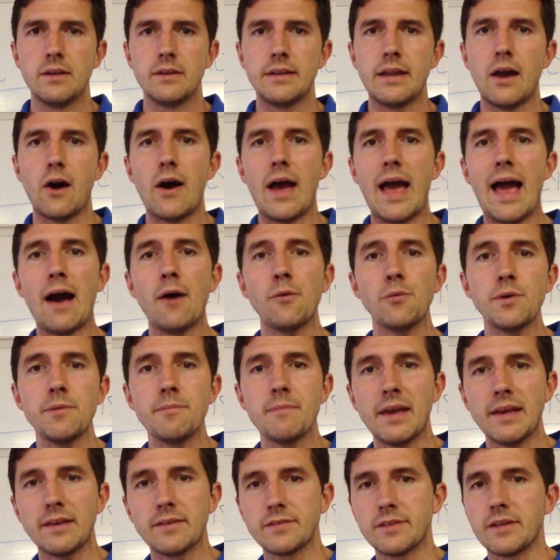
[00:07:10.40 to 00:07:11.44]
Now, how we
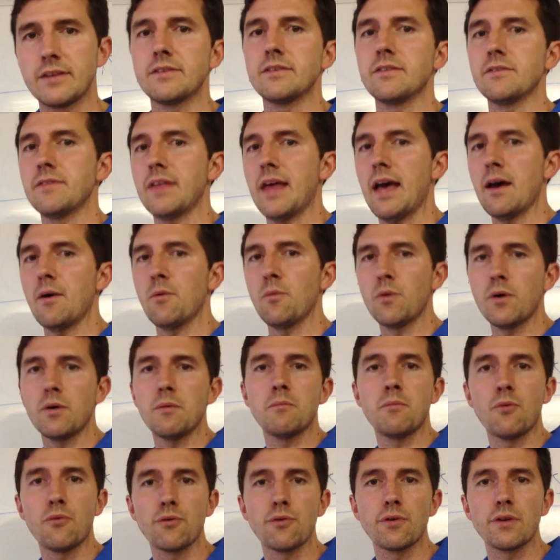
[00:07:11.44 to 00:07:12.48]
make sense of that will
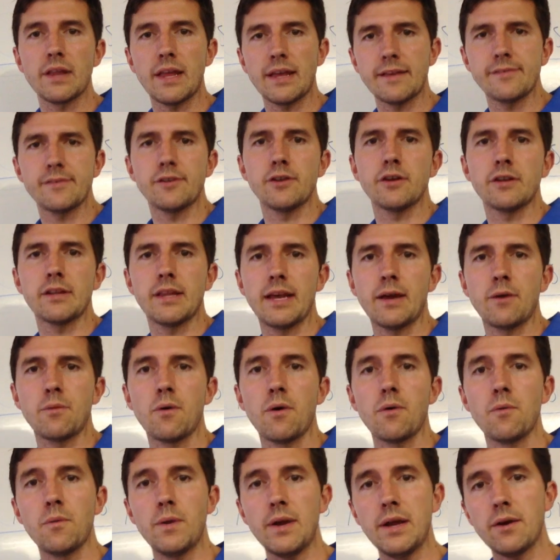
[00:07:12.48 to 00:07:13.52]
more or less look like
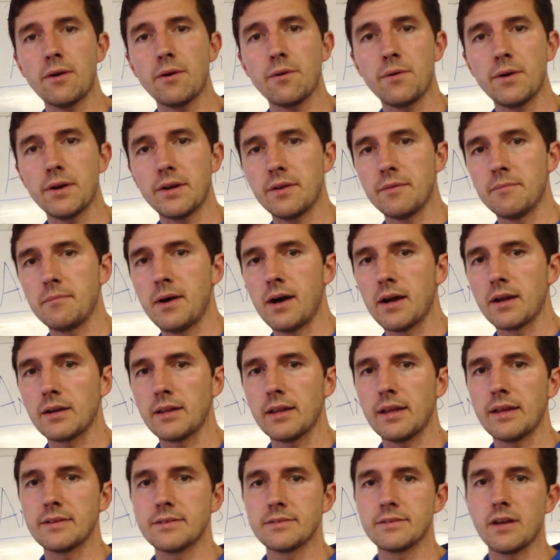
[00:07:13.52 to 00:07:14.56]
what we are going to
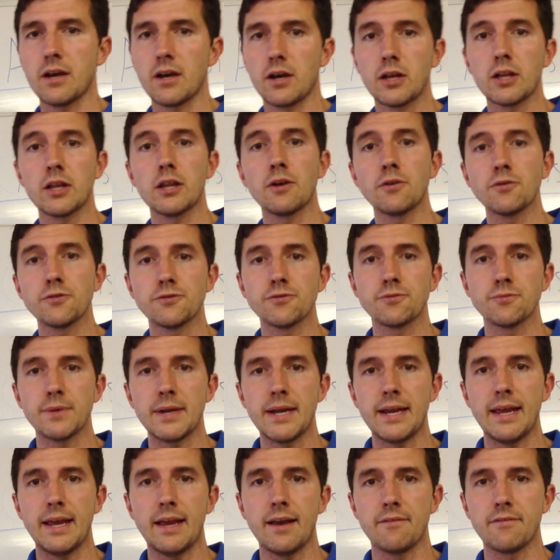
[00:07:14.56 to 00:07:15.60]
model as a close
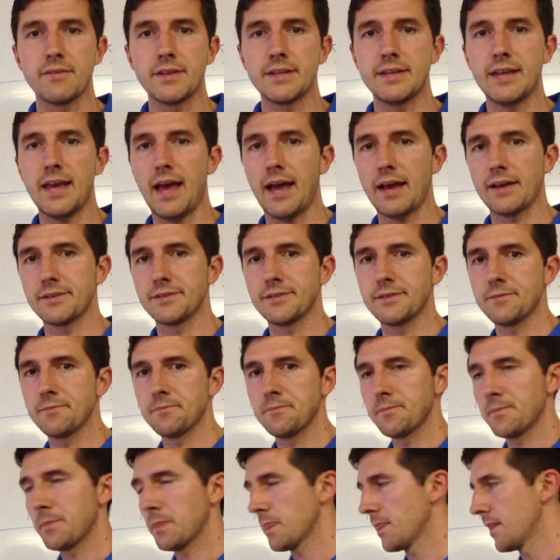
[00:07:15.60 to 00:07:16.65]
reading of the text,
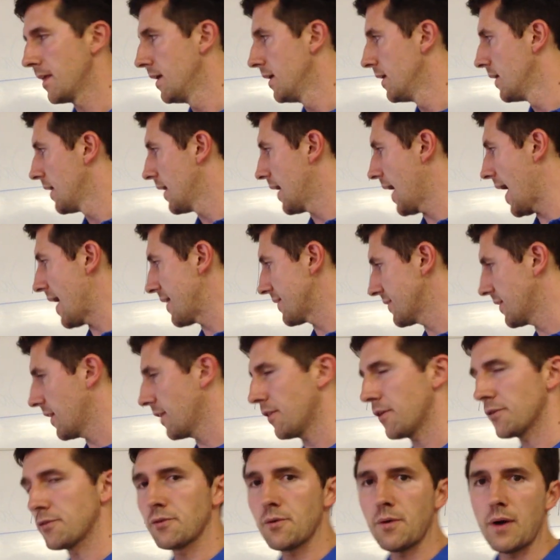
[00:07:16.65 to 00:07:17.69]
asking
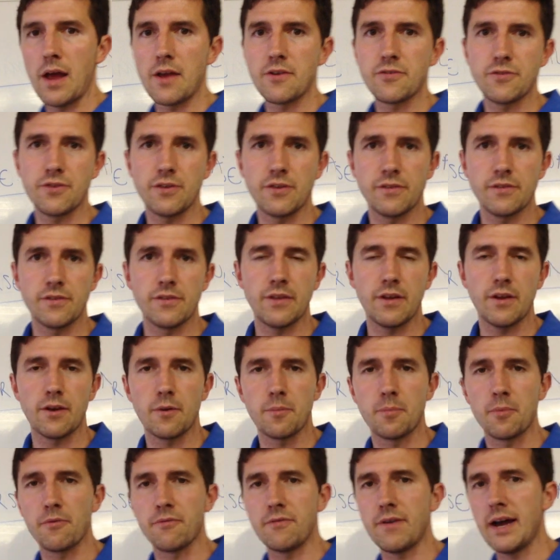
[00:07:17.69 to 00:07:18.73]
those questions that are
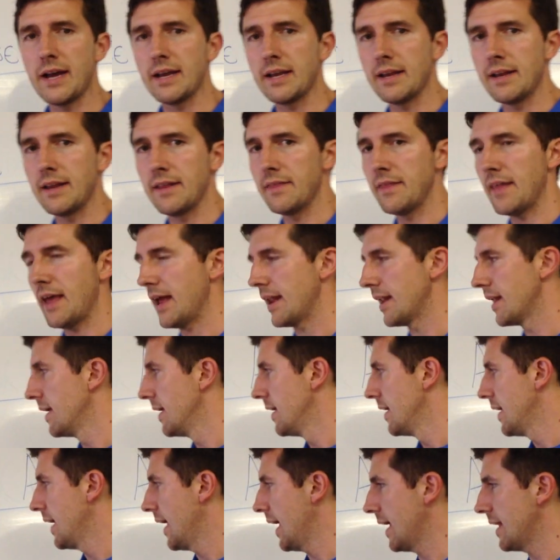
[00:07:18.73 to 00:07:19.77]
provided in that
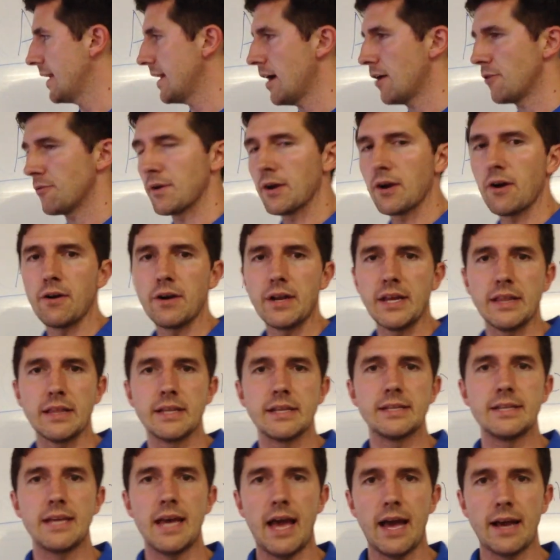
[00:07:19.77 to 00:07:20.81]
handout regarding the
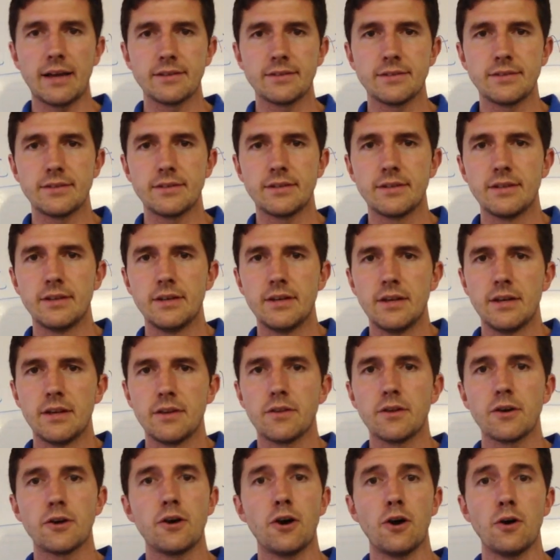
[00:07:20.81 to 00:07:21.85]
text,
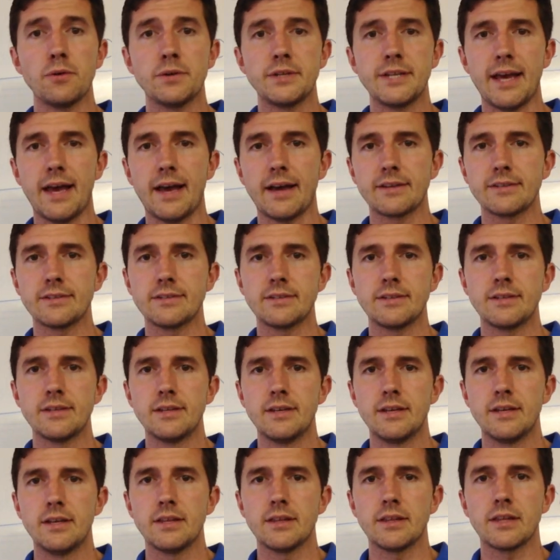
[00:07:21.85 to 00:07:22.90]
the co-text,
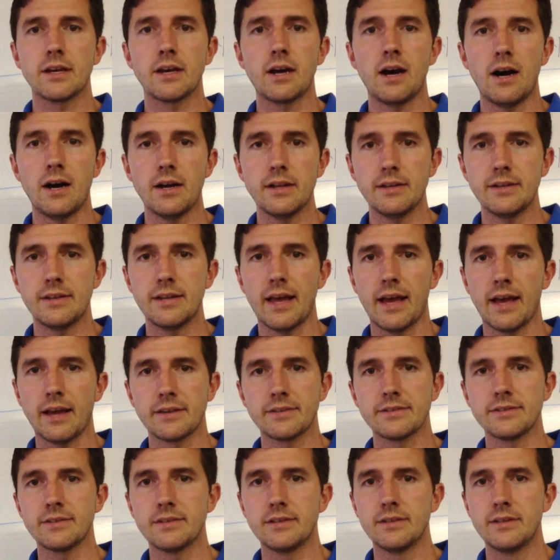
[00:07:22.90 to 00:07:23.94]
the
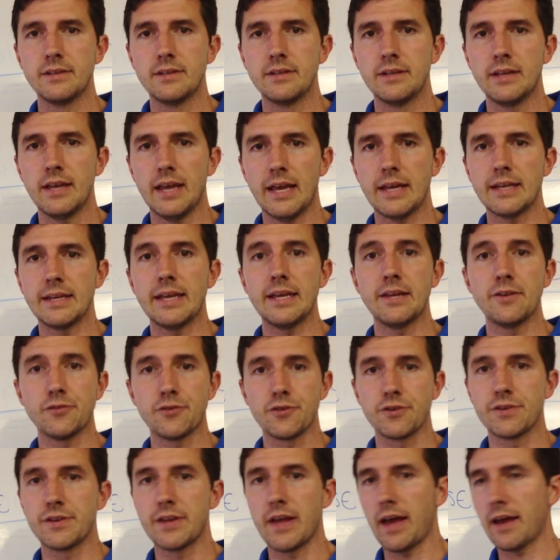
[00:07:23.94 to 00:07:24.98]
context, and
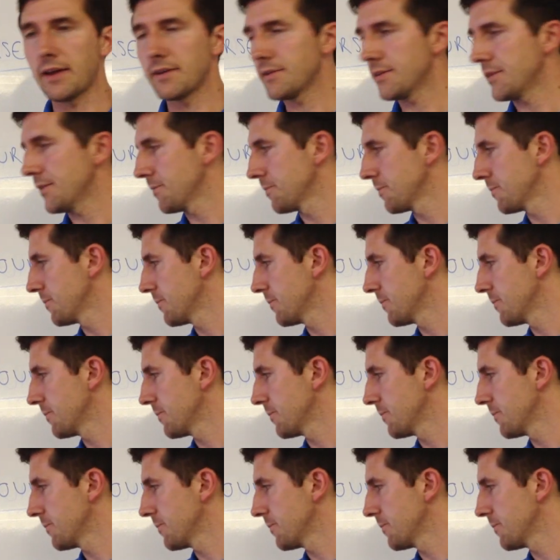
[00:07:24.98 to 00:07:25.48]
intertext.